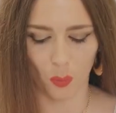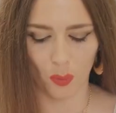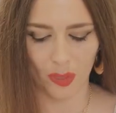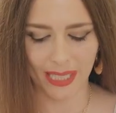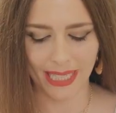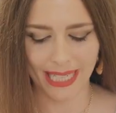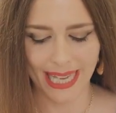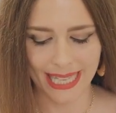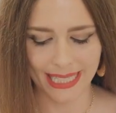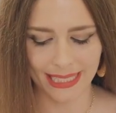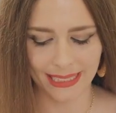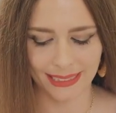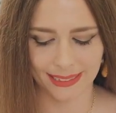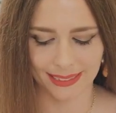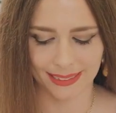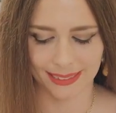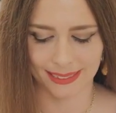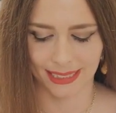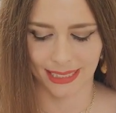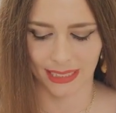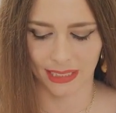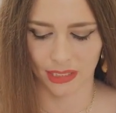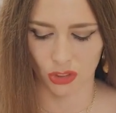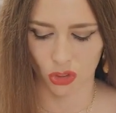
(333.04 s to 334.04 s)
we let it
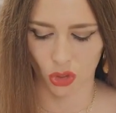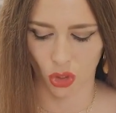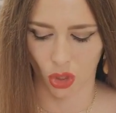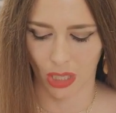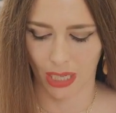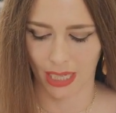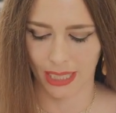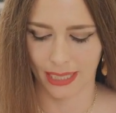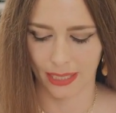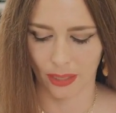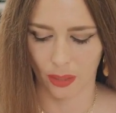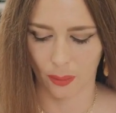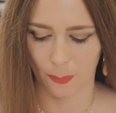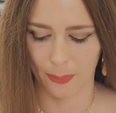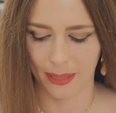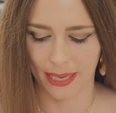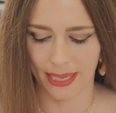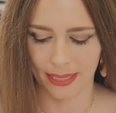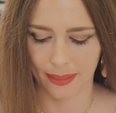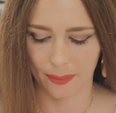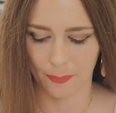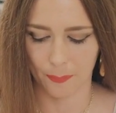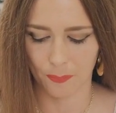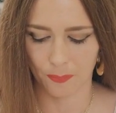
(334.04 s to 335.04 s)
sizzle a little
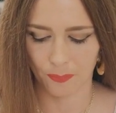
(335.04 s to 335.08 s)
bit.